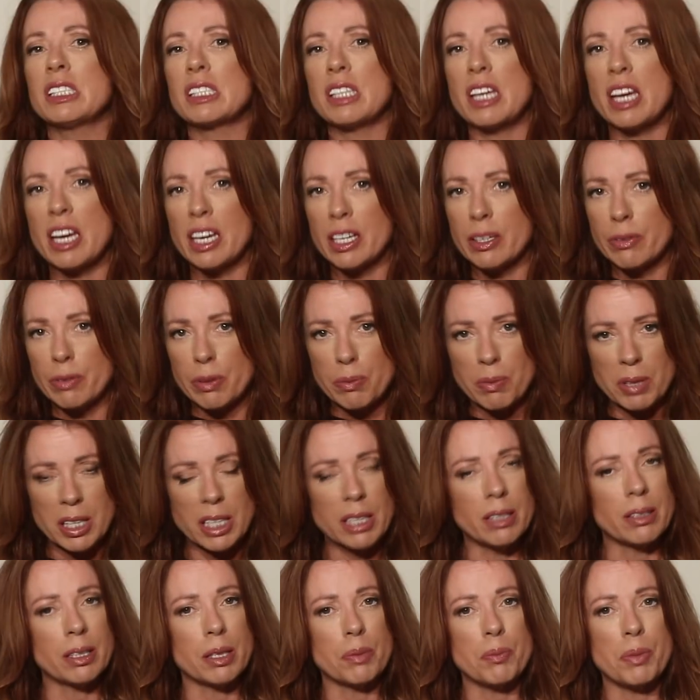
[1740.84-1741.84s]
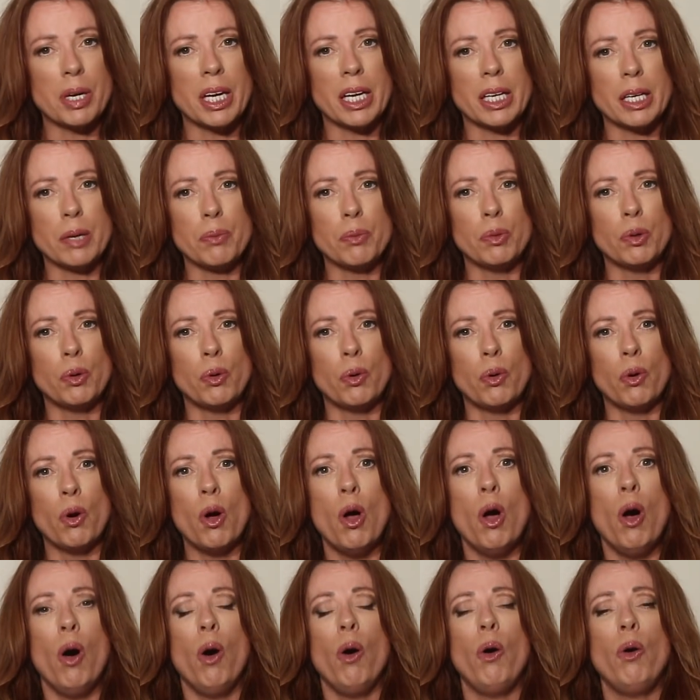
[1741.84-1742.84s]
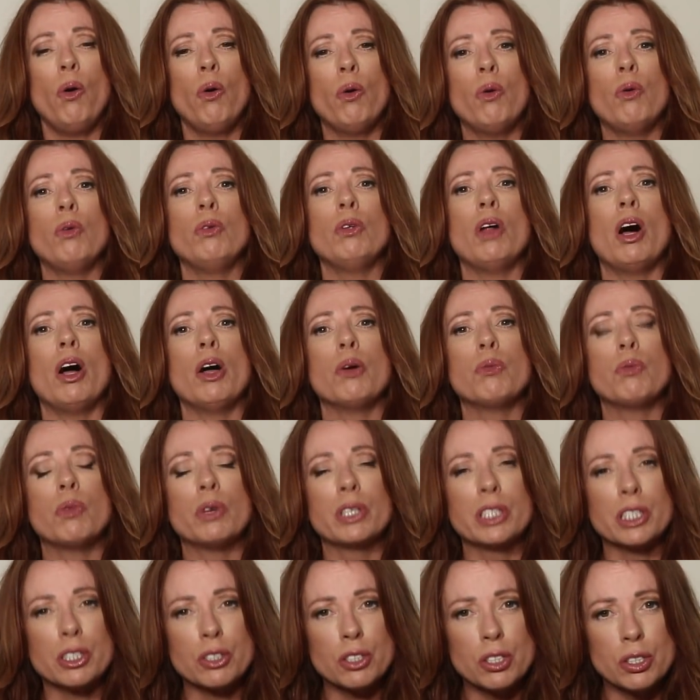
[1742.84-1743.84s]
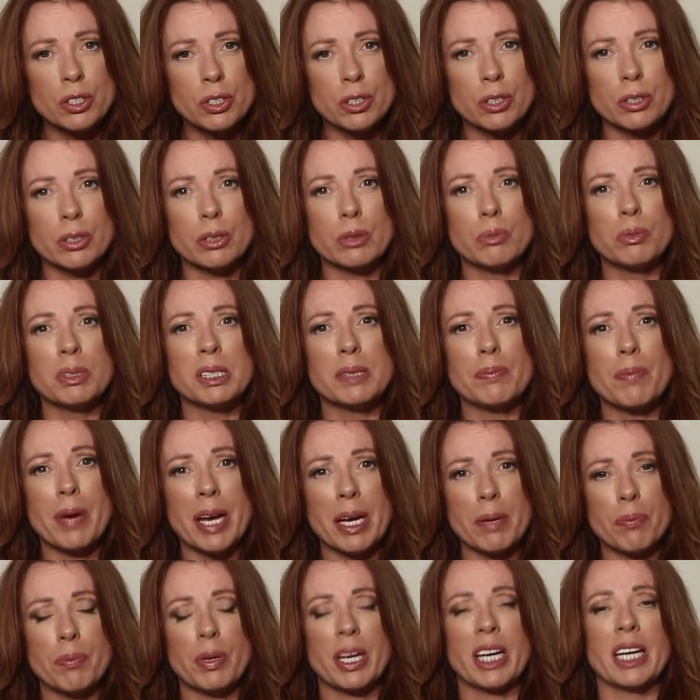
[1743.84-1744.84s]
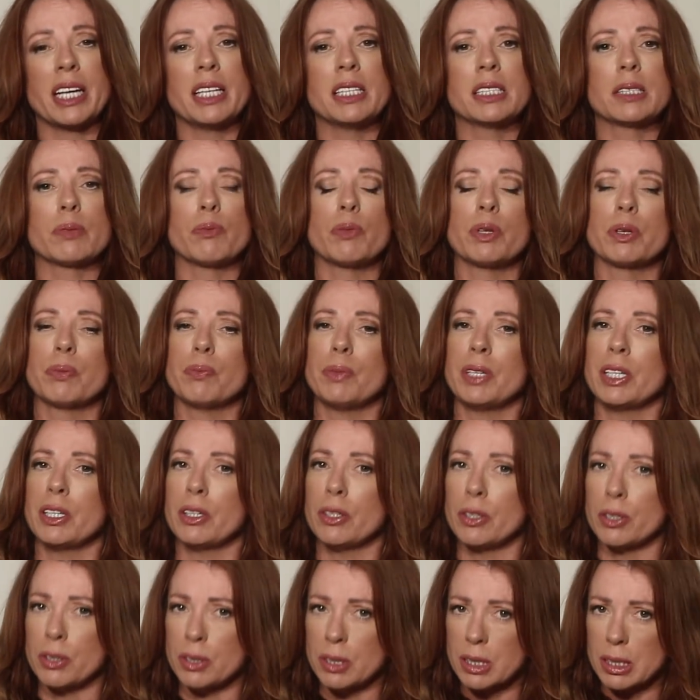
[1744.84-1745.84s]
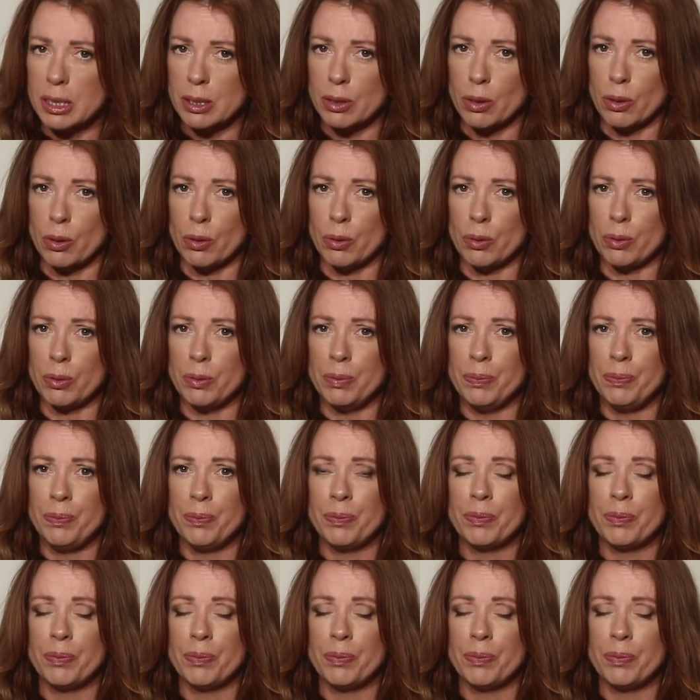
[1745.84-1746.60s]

scared of him killing me anymore. All I wanted to do was make peace with my own soul.